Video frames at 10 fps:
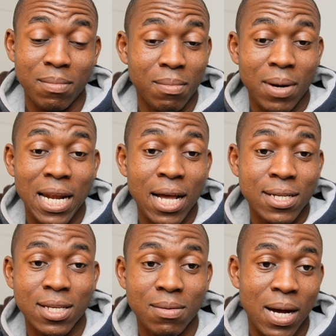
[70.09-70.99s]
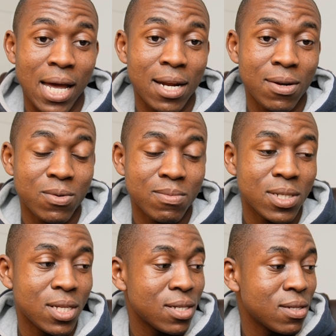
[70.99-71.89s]
My last game, I had no
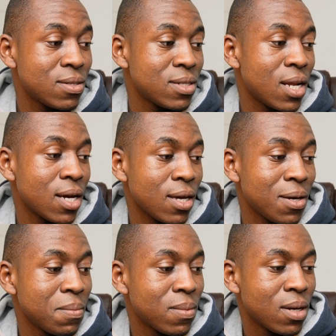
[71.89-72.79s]
business losing that game,